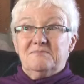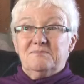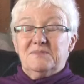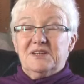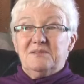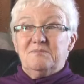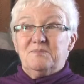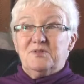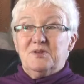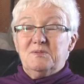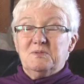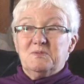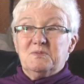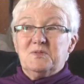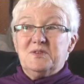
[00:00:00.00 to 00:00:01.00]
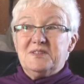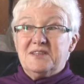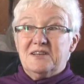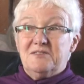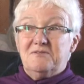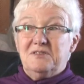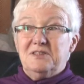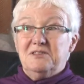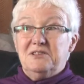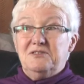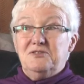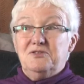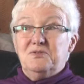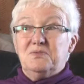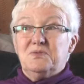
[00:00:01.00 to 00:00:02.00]
My problem was I really
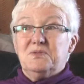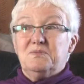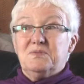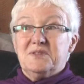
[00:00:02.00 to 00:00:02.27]
knew what